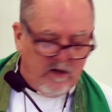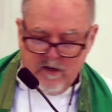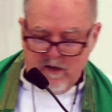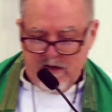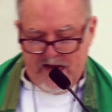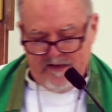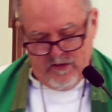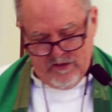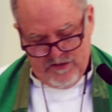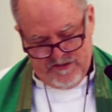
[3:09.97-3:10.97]
her and
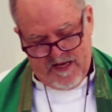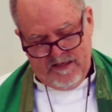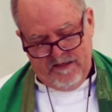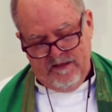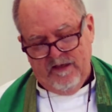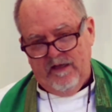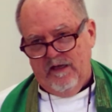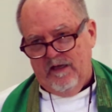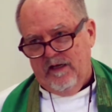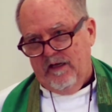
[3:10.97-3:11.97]
her son.
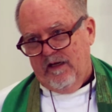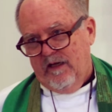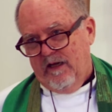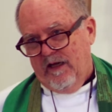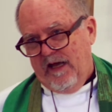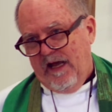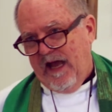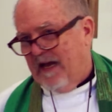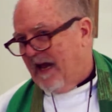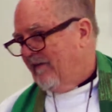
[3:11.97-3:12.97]

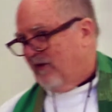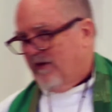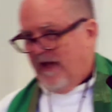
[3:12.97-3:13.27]
And after